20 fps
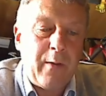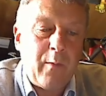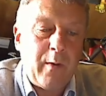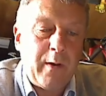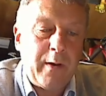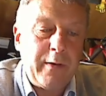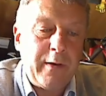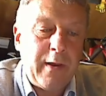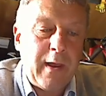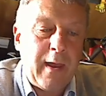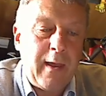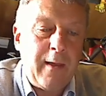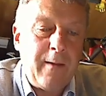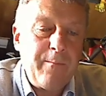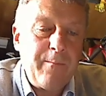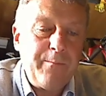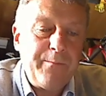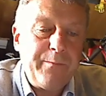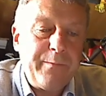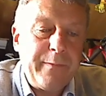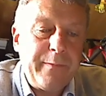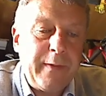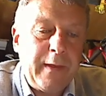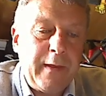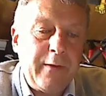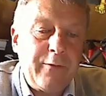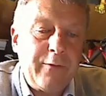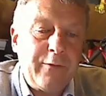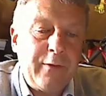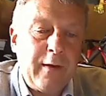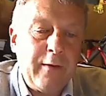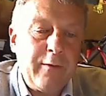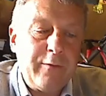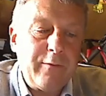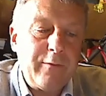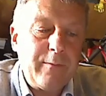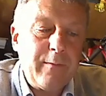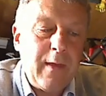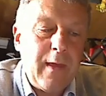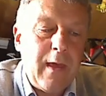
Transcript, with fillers: one day he says,